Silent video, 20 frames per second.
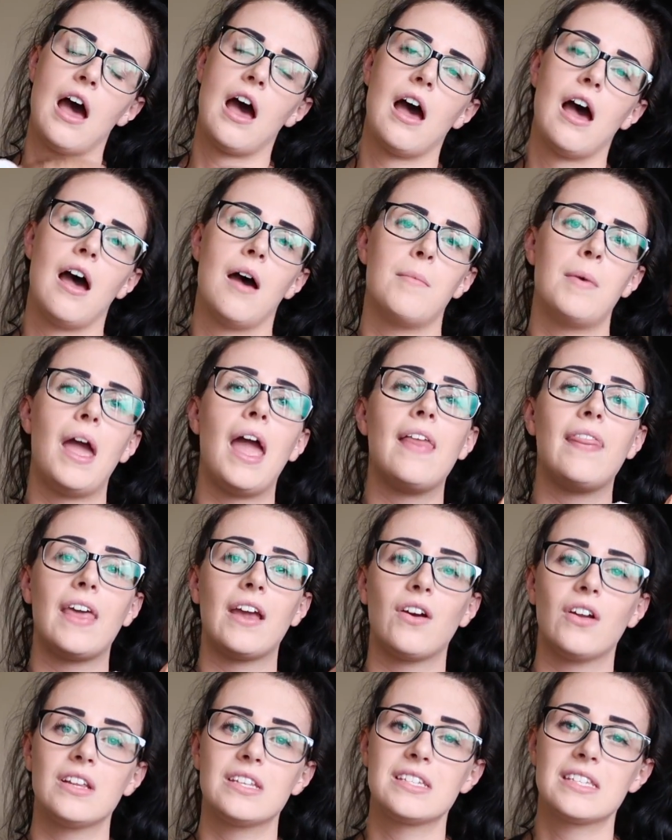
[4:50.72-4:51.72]
And
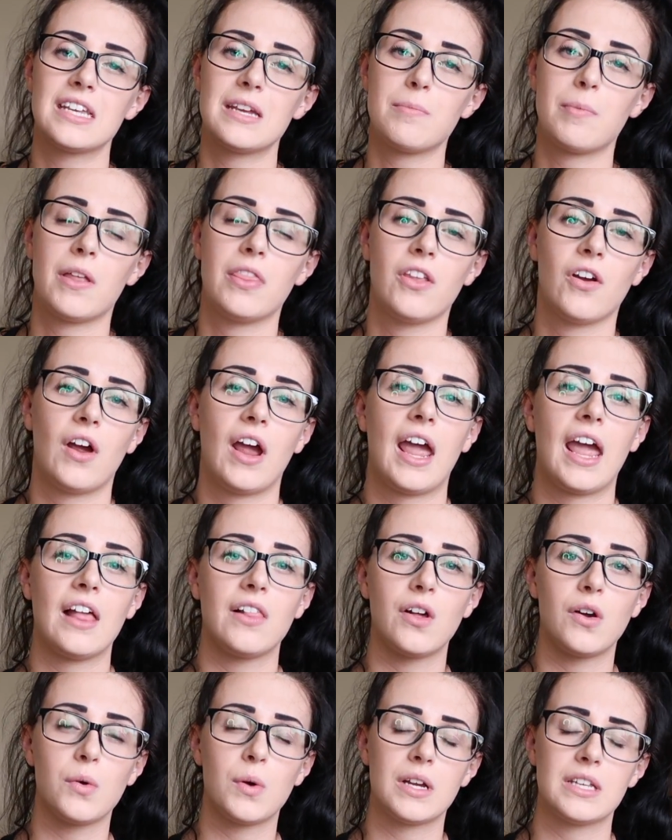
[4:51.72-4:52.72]
they go to sleep in their
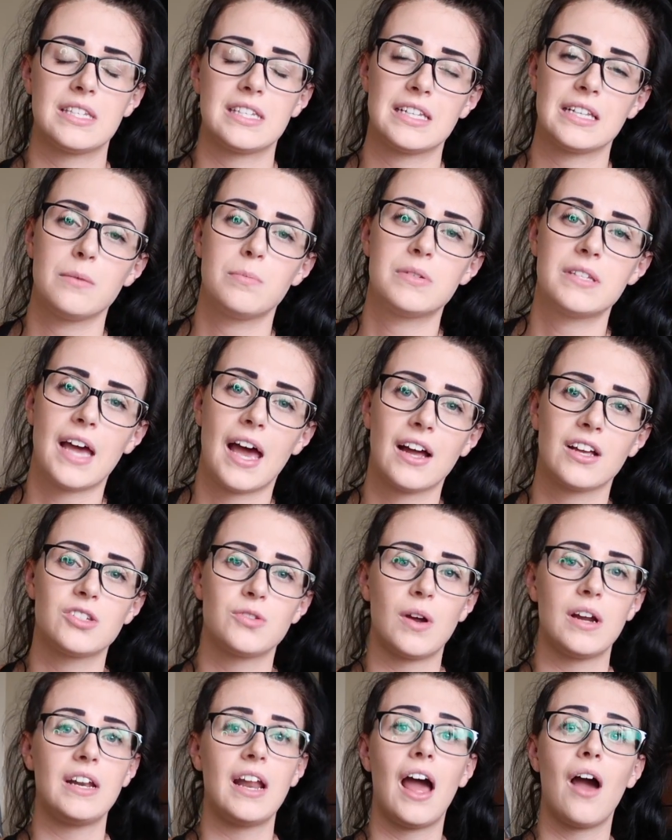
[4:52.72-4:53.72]
Halo sleep
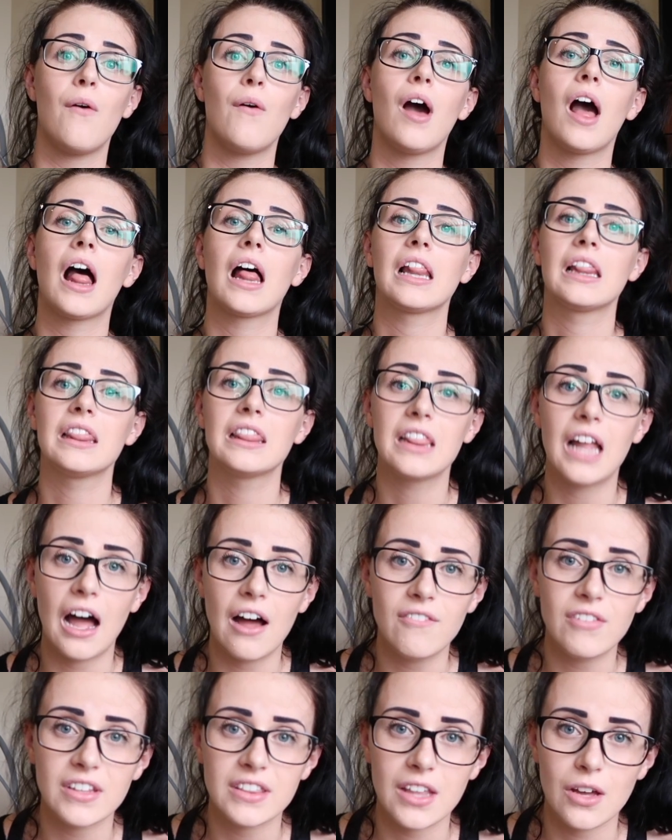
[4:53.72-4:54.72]
sacks right now.
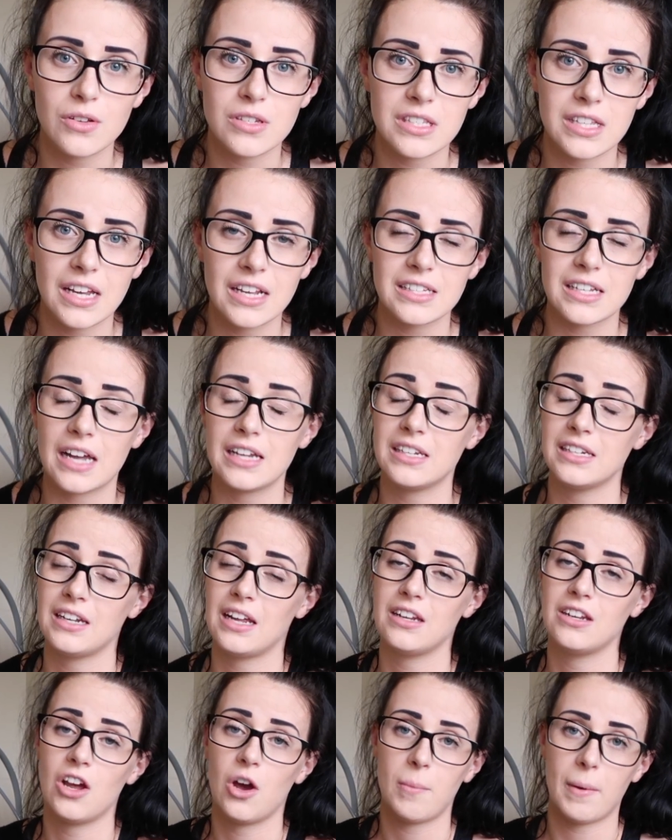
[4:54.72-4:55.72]
Love those things. I did
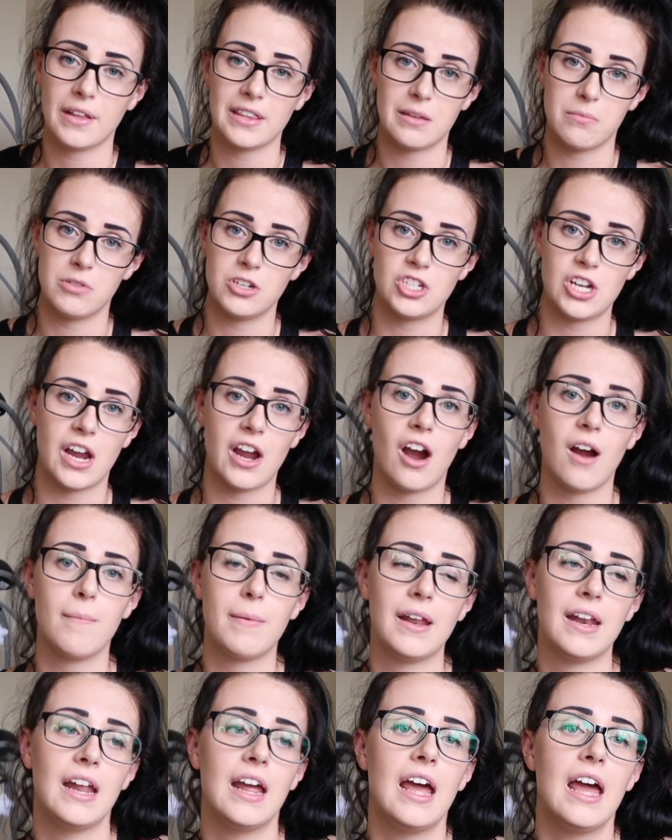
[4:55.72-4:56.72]
not know about them with JR,
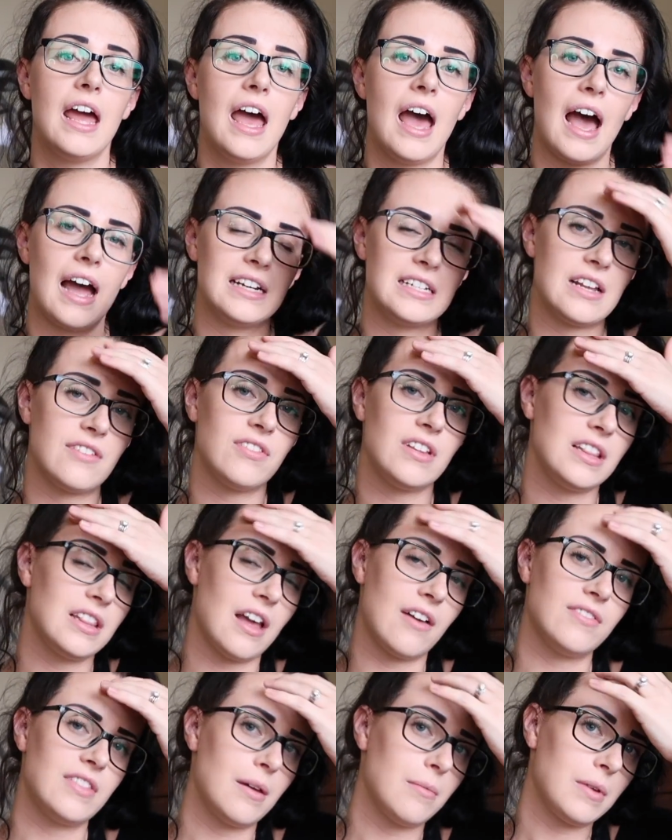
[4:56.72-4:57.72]
but I definitely
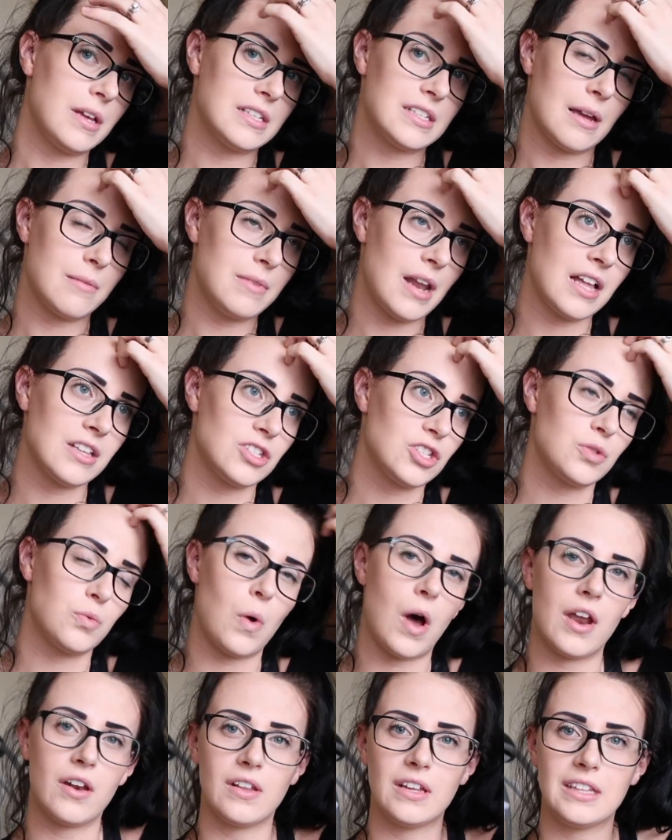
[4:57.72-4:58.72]
love them because I'm not
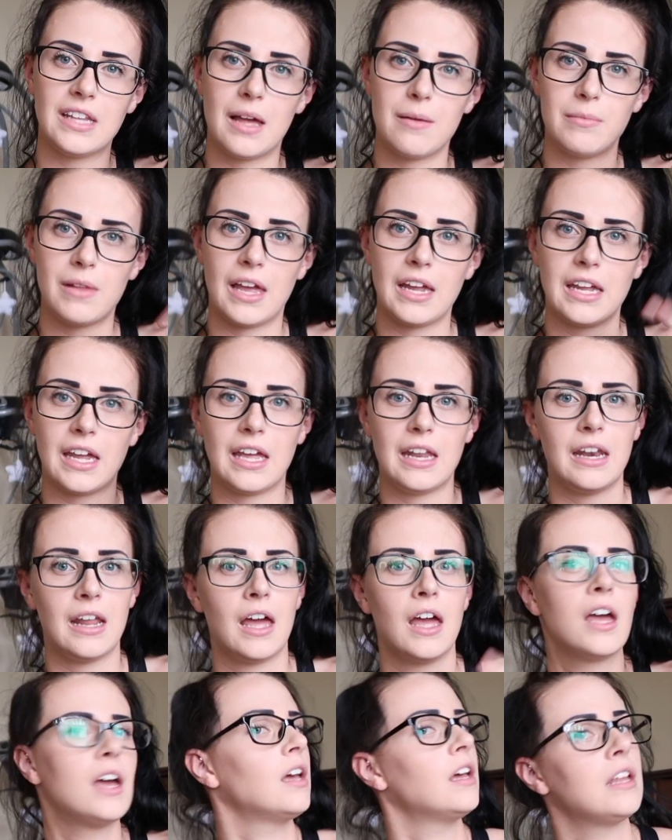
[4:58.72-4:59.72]
swaddling them like
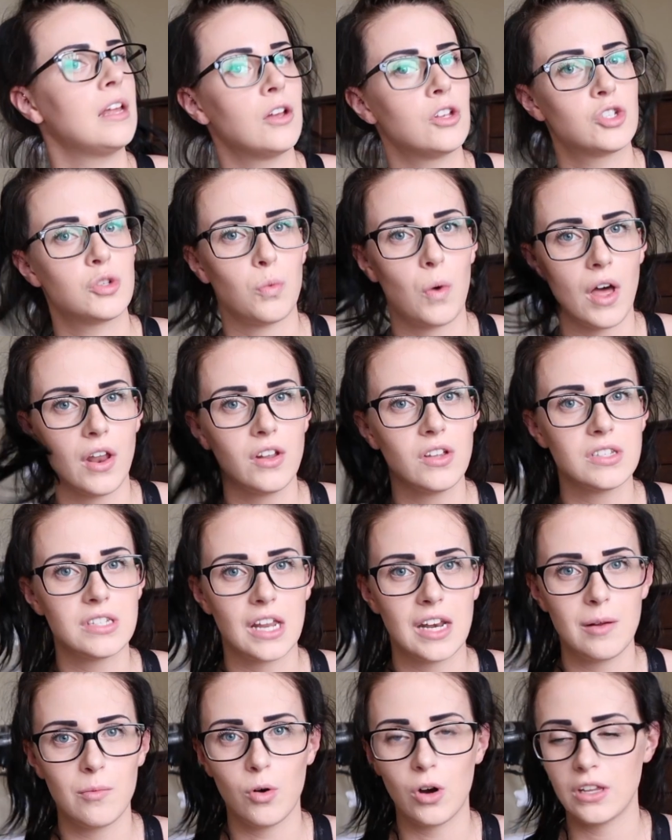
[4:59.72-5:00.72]
in swaddles
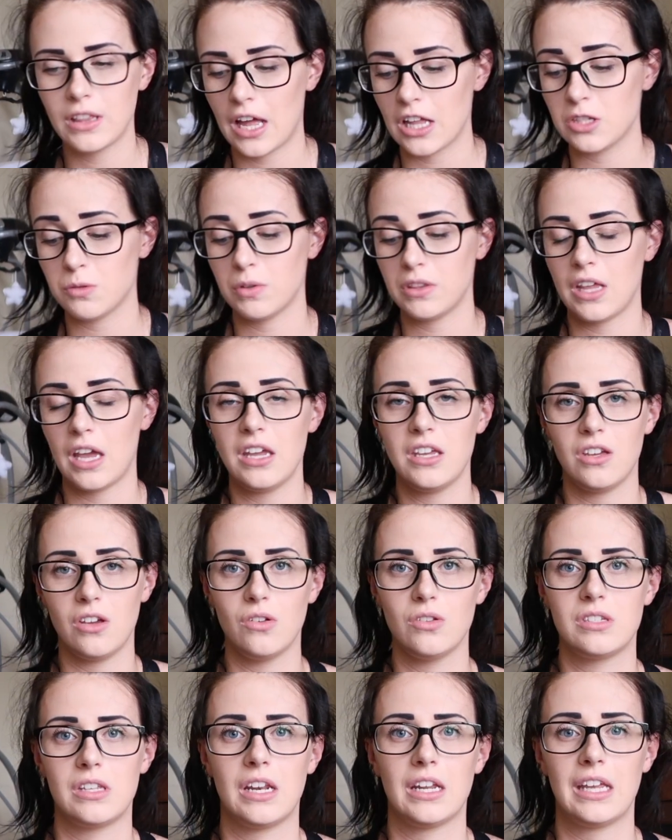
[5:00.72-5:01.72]
anymore. That's what they
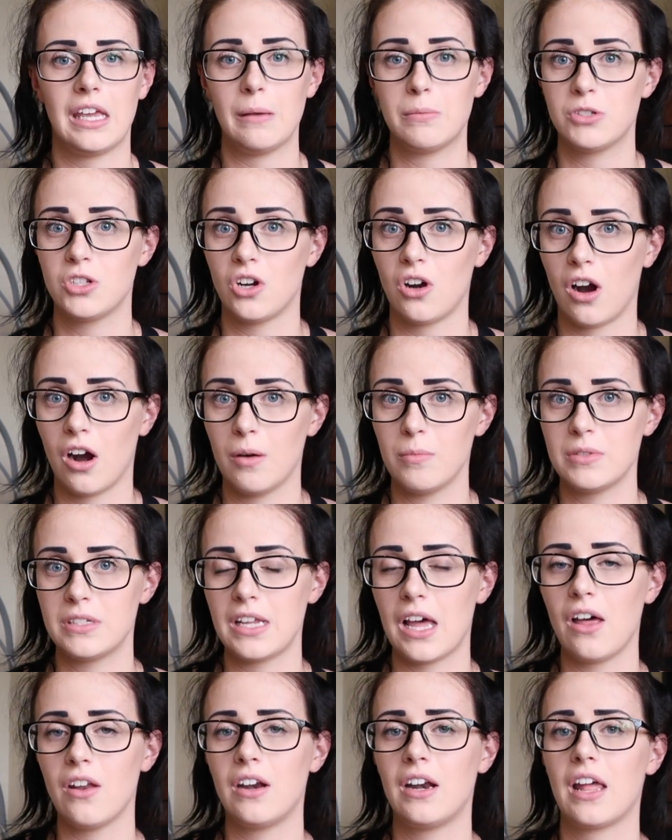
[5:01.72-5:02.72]
use, and it keeps their arms
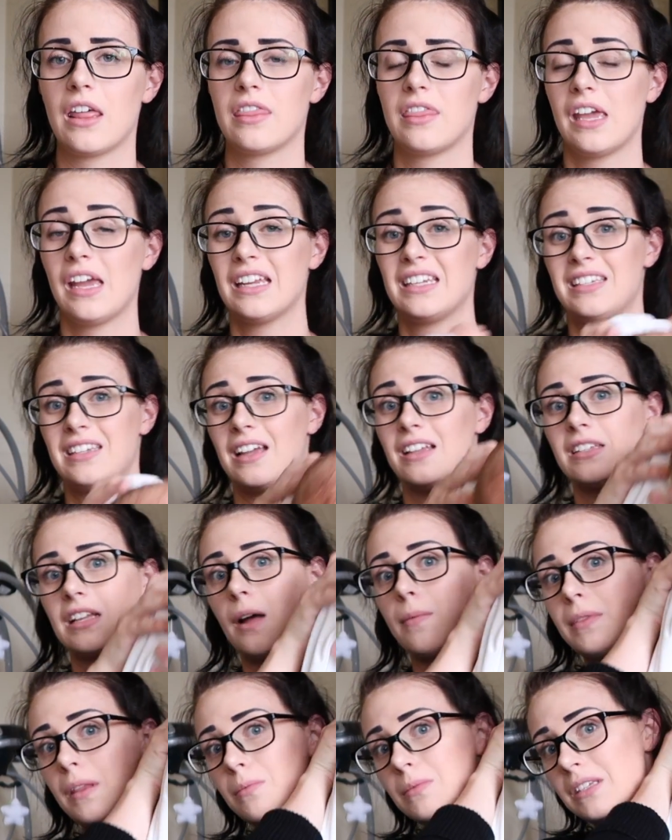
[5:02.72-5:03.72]
down, and I think it does
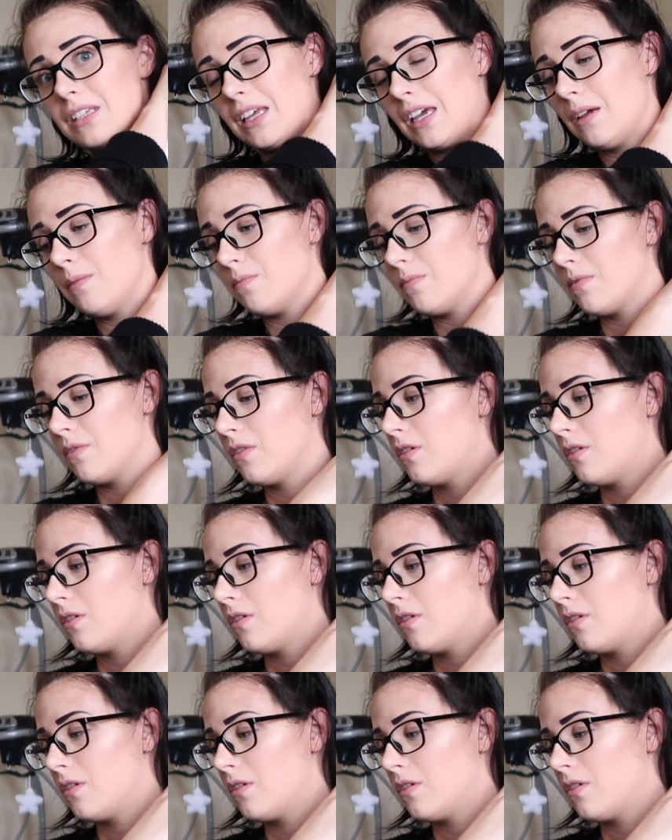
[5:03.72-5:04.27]
help them sleep.